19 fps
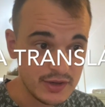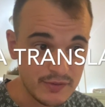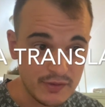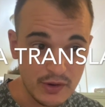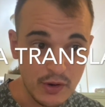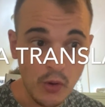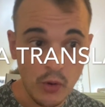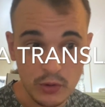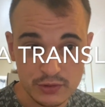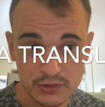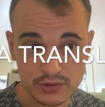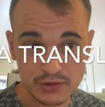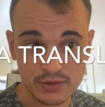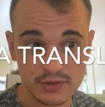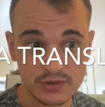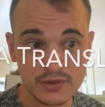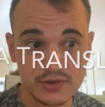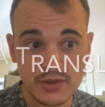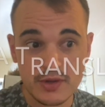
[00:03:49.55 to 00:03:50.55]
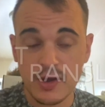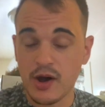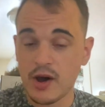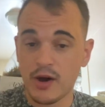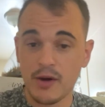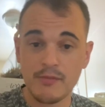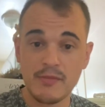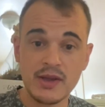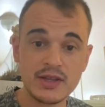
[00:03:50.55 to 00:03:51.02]
different cultures
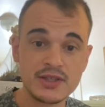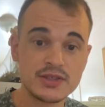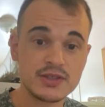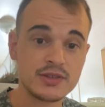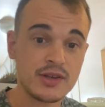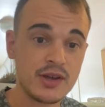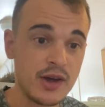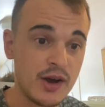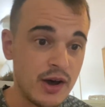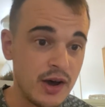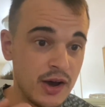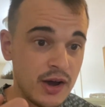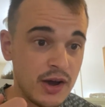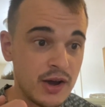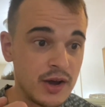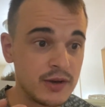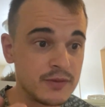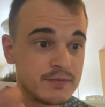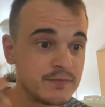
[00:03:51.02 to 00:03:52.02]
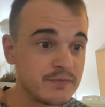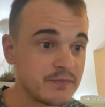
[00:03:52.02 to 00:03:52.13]
uh, makes uh,